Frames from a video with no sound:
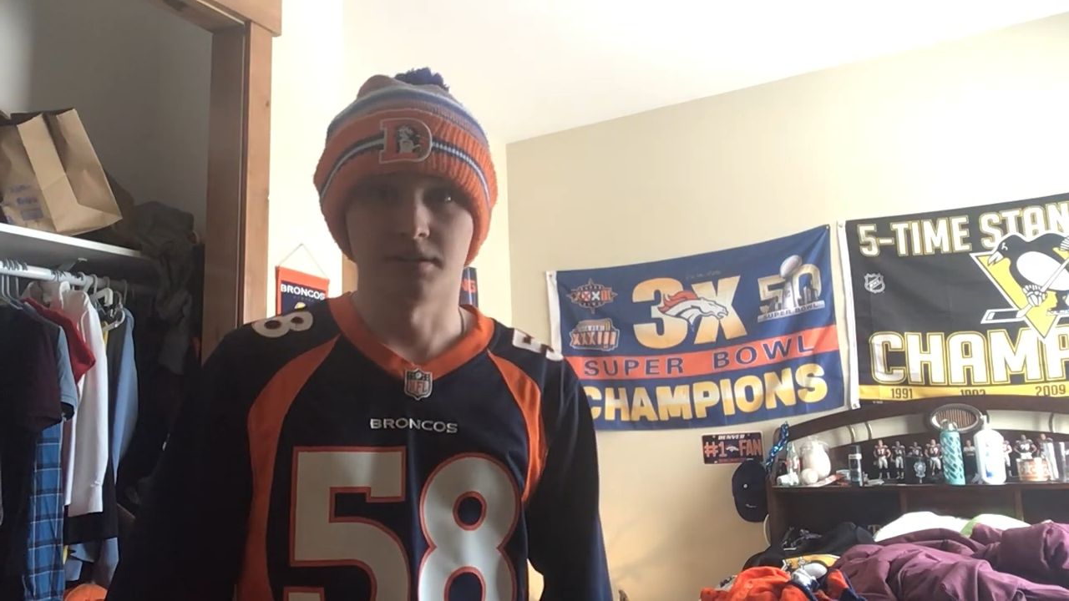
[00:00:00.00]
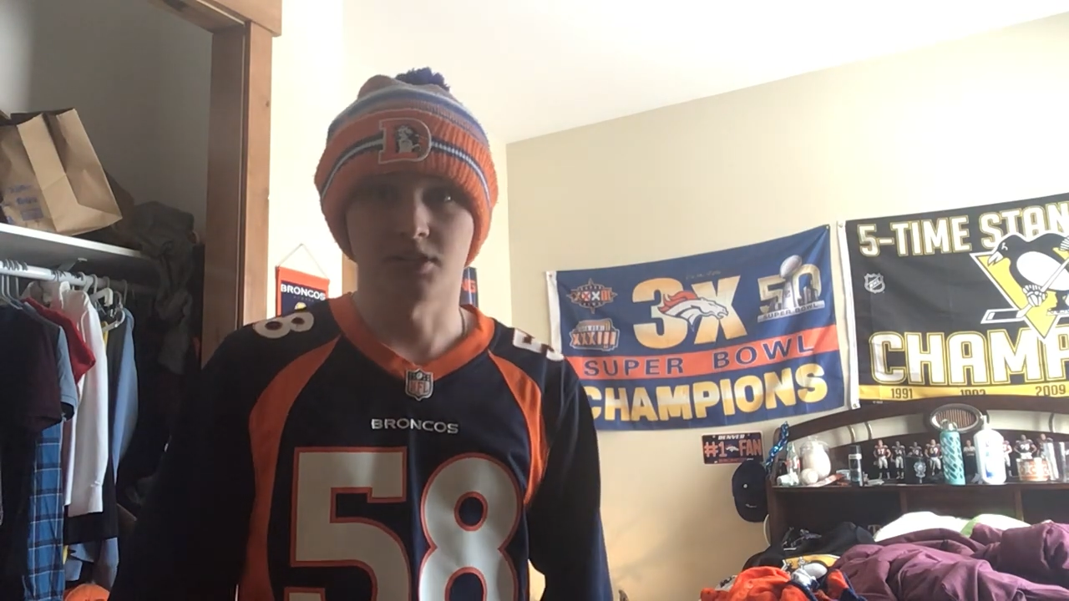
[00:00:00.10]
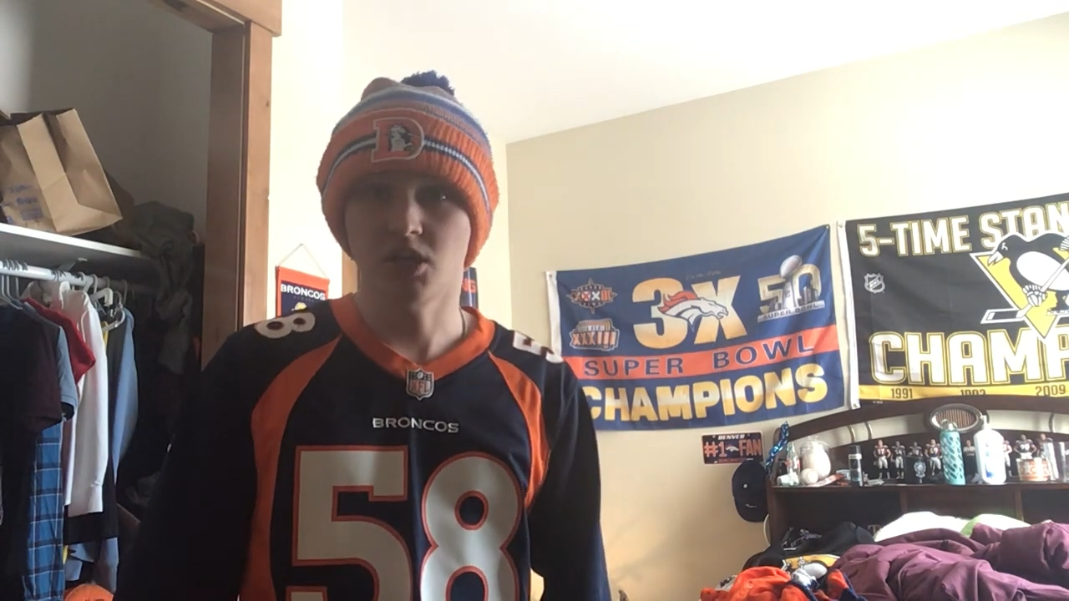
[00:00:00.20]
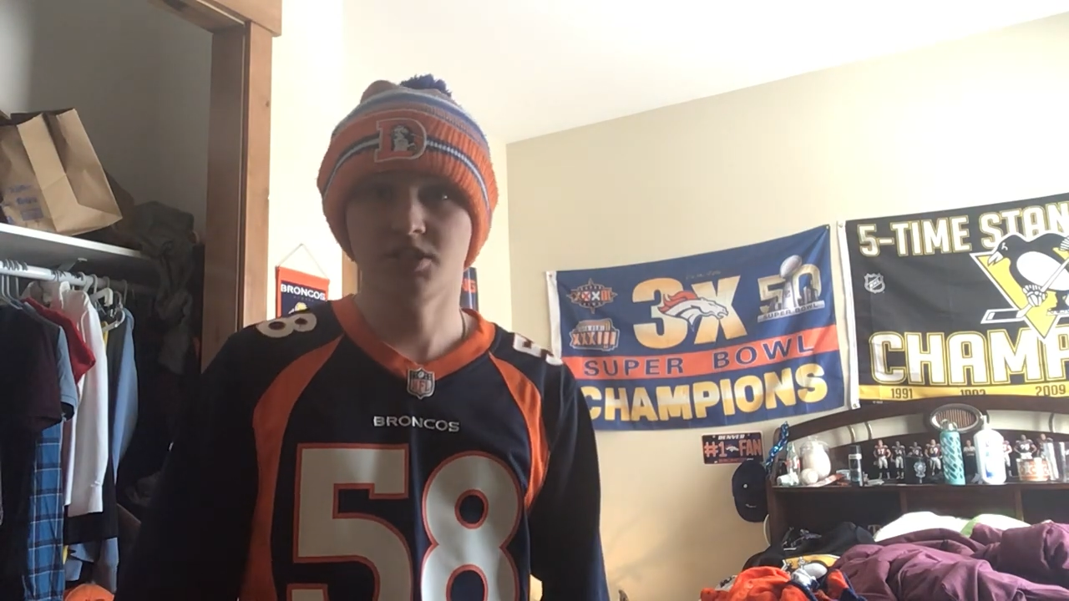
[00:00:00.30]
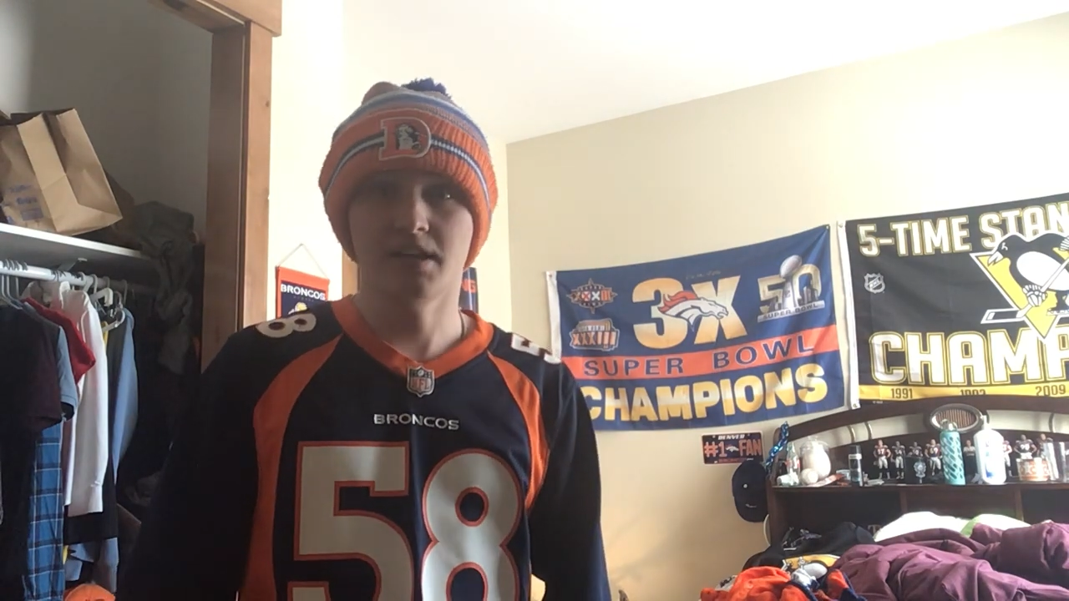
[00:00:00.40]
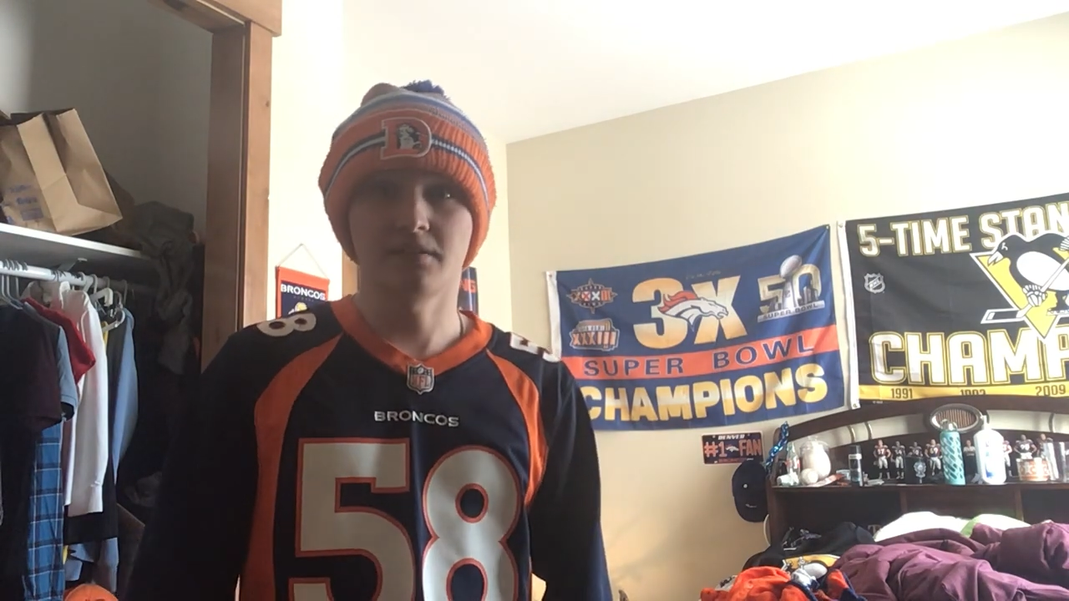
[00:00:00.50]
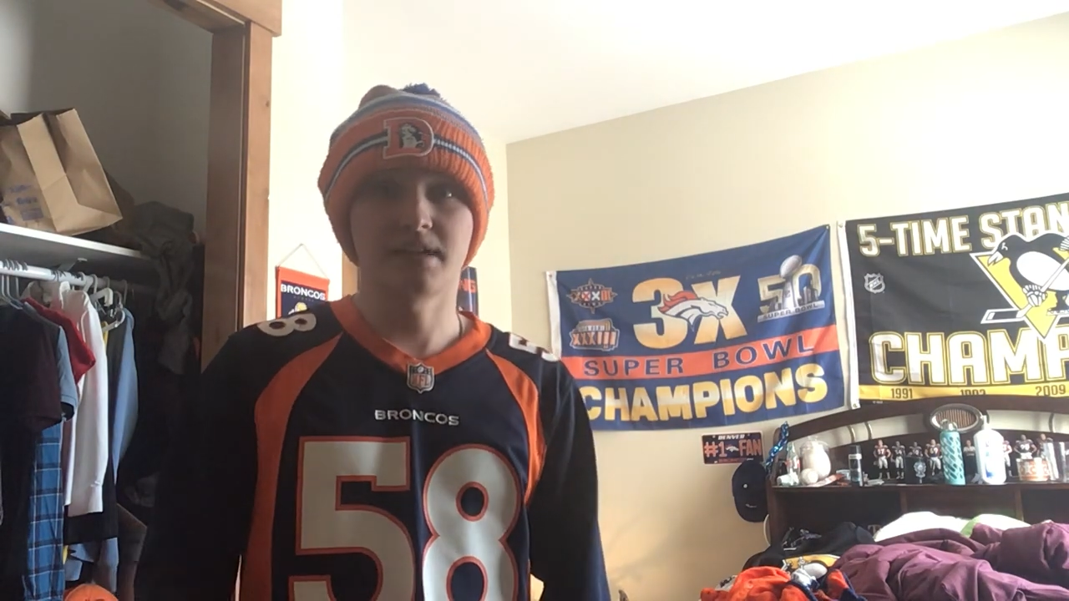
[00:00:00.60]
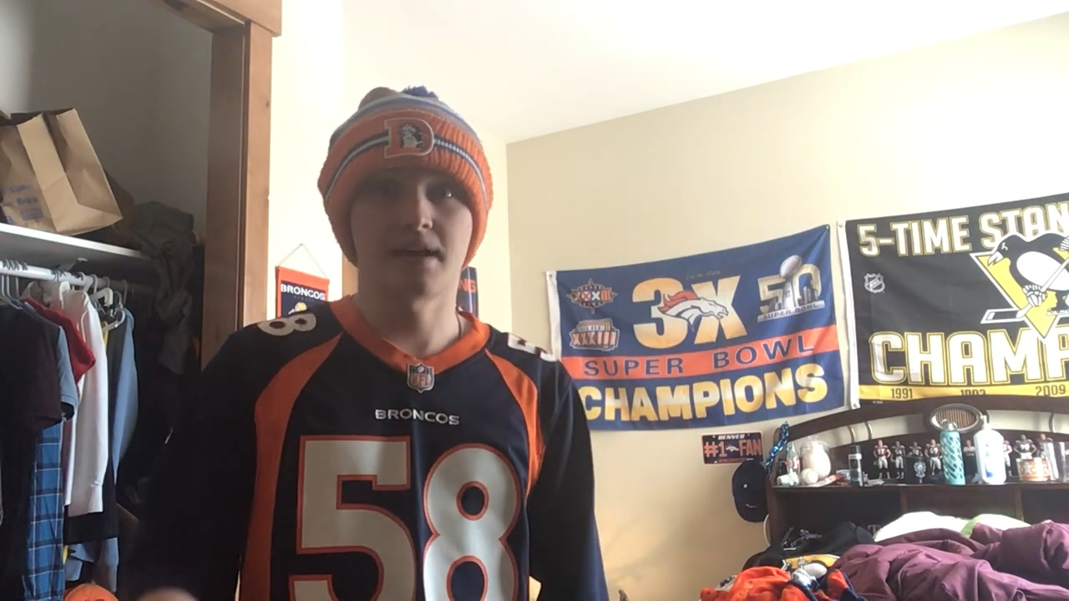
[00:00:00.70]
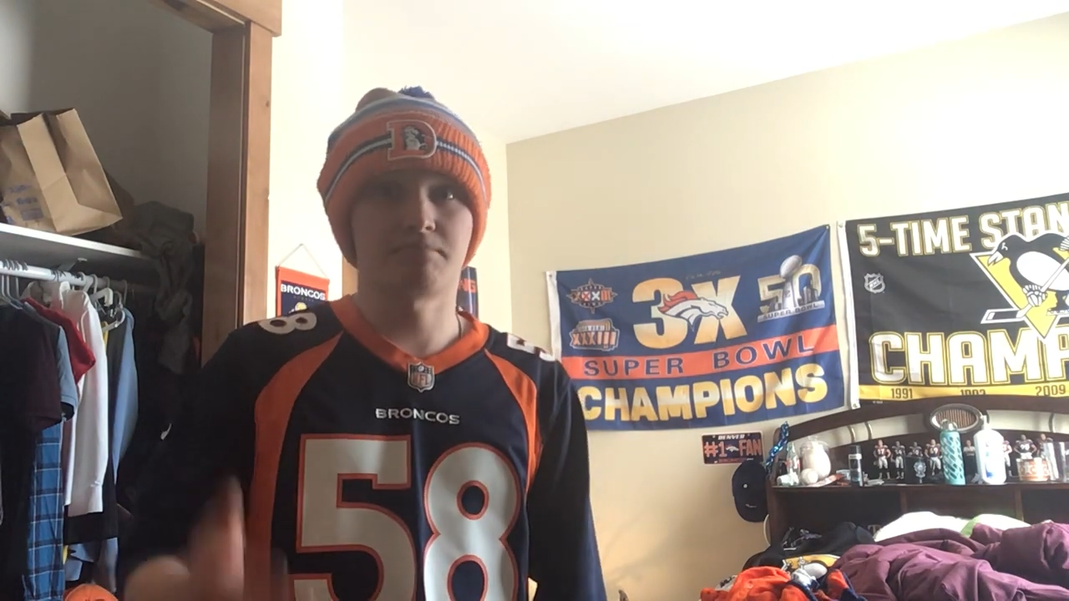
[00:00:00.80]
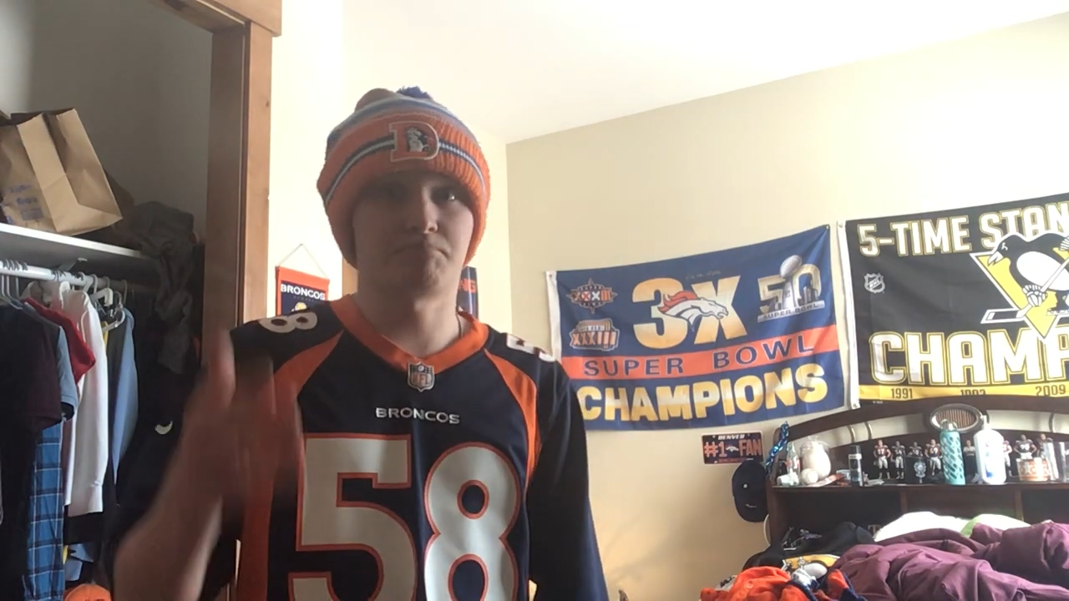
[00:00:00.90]
touchdown
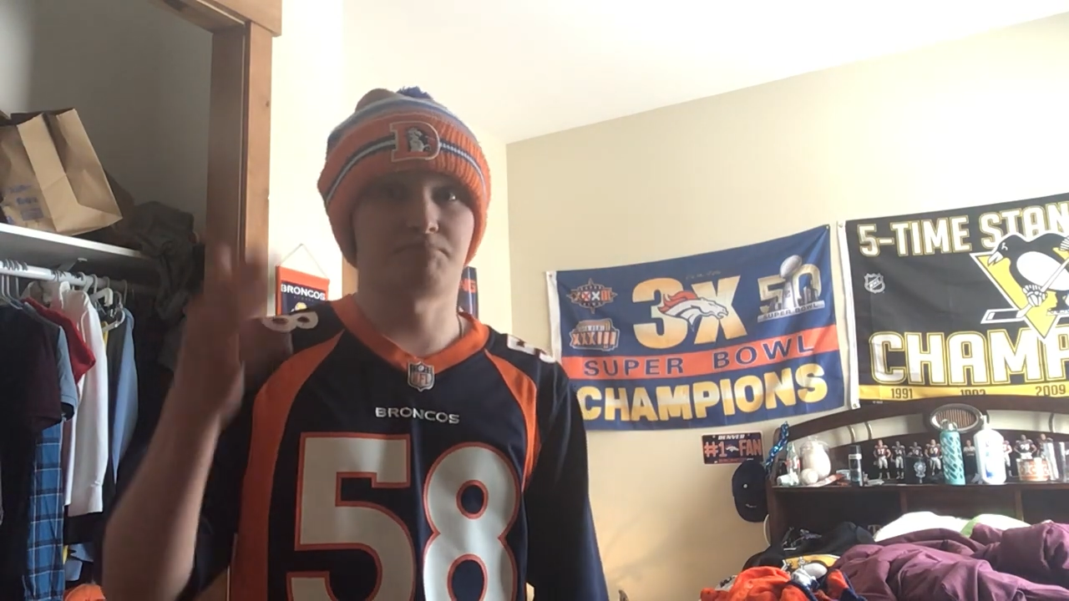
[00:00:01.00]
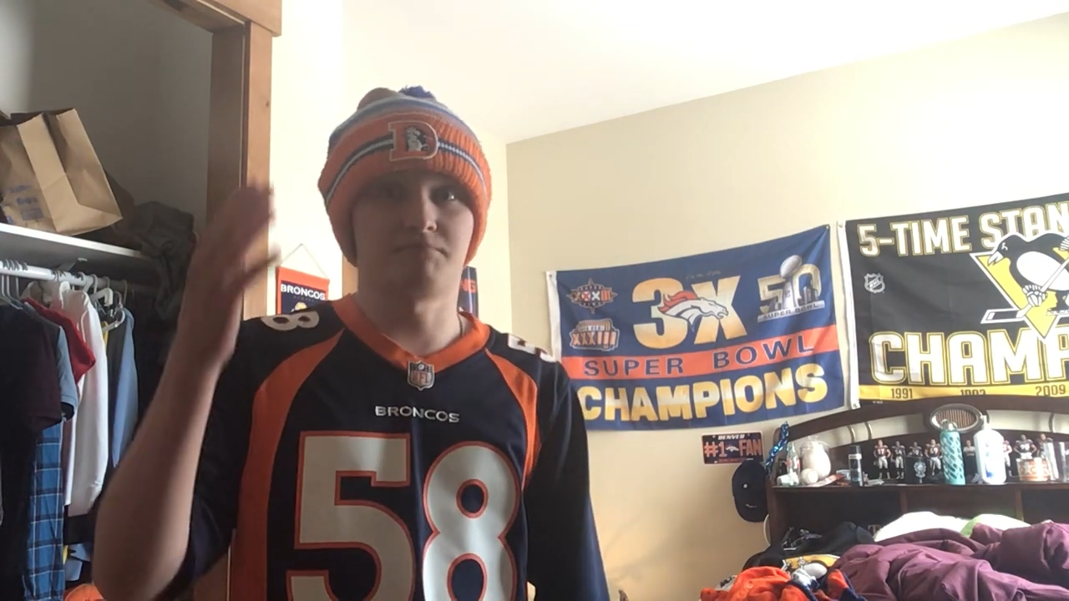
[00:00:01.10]
that